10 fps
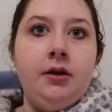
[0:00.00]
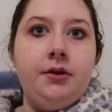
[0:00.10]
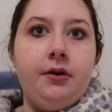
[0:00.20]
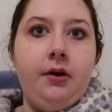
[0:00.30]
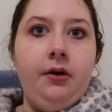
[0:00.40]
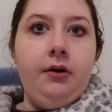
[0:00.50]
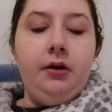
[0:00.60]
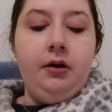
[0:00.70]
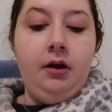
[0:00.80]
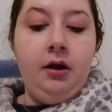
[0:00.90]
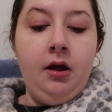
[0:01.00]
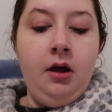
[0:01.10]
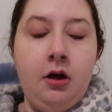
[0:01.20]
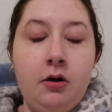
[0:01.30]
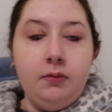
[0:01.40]
So
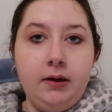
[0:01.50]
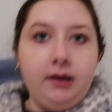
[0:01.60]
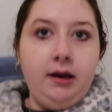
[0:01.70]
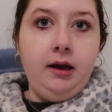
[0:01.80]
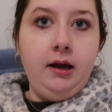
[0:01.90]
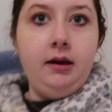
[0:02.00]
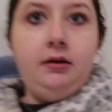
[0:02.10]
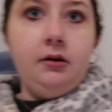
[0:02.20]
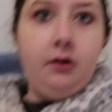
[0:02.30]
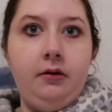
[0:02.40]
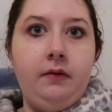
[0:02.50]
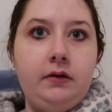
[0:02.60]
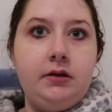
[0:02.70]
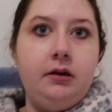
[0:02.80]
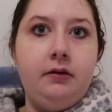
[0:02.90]
we're going to head over
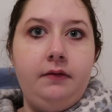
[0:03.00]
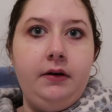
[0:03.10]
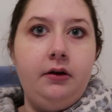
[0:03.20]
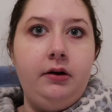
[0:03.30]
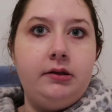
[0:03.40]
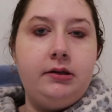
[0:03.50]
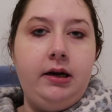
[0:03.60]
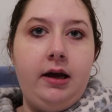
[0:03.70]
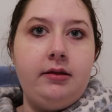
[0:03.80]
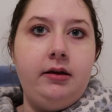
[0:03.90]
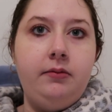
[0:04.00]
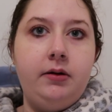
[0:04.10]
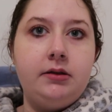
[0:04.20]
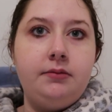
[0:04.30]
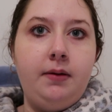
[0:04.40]
to Fiona Stanley
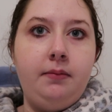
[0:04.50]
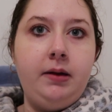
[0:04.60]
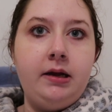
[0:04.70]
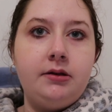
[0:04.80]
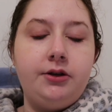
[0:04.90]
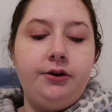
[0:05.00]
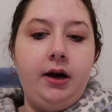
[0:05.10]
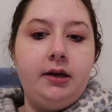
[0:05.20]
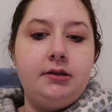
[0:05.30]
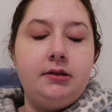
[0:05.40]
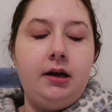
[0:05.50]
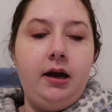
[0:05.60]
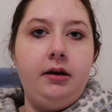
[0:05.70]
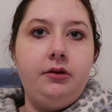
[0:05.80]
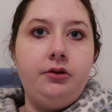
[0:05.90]
once Mum gets dressed
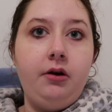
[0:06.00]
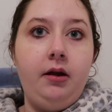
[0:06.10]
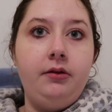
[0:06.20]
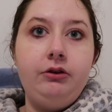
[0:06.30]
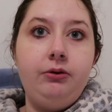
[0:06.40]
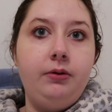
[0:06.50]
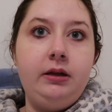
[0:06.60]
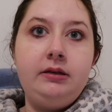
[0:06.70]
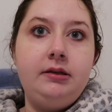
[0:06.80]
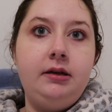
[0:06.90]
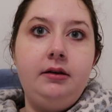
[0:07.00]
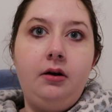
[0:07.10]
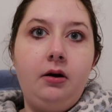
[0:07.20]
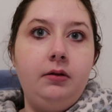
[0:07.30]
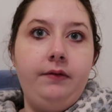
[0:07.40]
and try and sort this
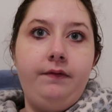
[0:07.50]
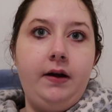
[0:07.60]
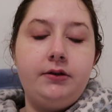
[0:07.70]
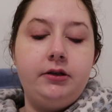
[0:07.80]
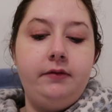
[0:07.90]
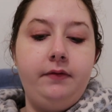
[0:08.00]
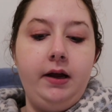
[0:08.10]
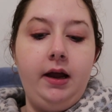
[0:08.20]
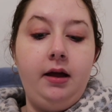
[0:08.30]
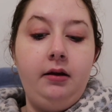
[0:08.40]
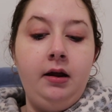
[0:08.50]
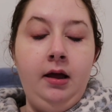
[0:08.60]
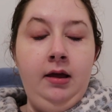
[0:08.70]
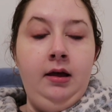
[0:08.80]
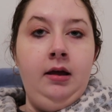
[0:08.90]
whole infection thing out.
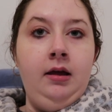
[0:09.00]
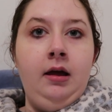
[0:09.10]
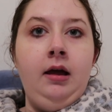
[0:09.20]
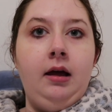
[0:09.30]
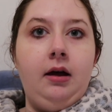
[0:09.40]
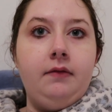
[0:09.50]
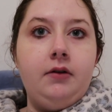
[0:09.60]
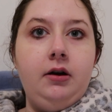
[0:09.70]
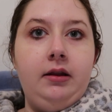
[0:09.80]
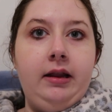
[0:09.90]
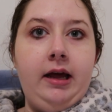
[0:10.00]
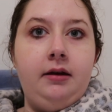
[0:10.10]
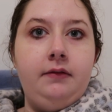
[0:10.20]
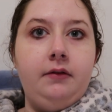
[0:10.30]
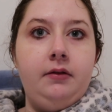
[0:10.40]
I've got a
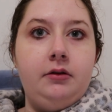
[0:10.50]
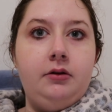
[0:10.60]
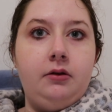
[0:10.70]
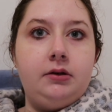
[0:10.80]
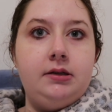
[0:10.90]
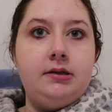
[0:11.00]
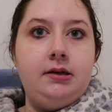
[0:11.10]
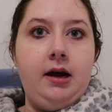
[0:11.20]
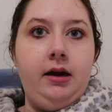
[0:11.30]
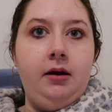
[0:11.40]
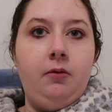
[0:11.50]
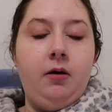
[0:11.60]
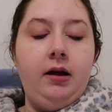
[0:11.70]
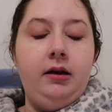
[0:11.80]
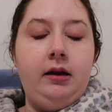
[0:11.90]
letter from the doctor stating
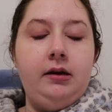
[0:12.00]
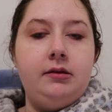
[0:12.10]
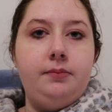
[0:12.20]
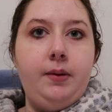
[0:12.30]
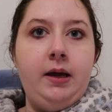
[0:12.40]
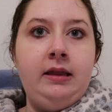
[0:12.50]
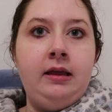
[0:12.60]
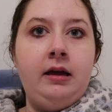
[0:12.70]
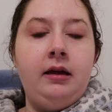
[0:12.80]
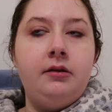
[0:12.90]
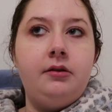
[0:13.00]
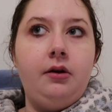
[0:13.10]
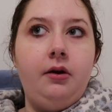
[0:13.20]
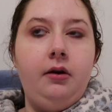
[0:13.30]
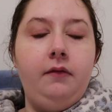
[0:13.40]
why I need to be there,
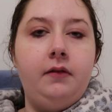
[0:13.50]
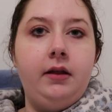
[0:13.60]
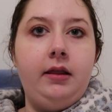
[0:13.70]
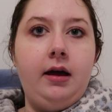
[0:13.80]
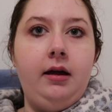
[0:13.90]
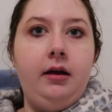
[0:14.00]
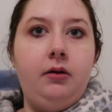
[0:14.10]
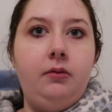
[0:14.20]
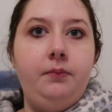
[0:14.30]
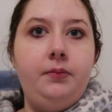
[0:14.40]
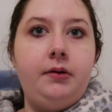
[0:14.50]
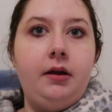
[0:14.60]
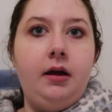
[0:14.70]
so hopefully that helps.